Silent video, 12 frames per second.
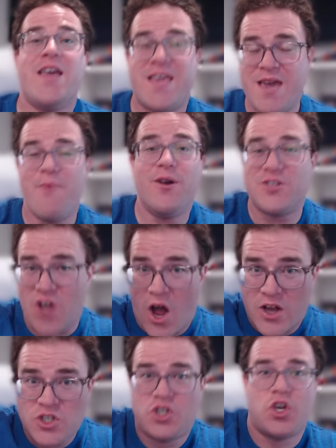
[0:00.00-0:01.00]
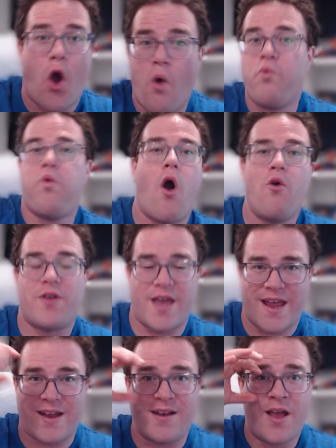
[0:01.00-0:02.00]
he was on Joe
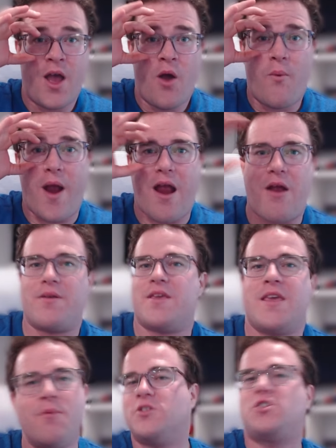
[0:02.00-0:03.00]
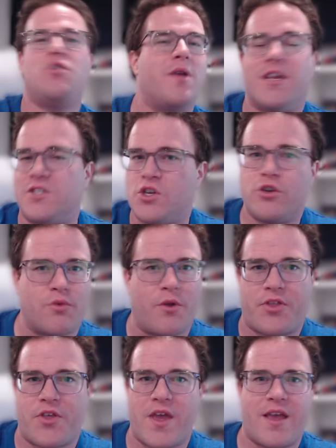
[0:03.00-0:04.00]
Rogan, where he was doing his usual
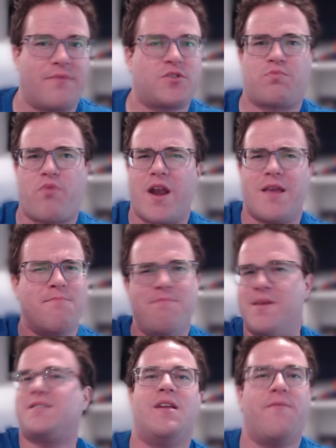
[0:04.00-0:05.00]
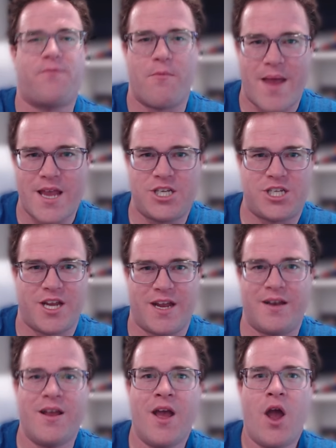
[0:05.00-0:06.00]
thing of spreading
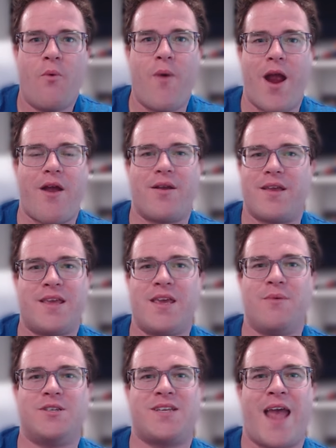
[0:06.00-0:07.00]
misinformation, where he was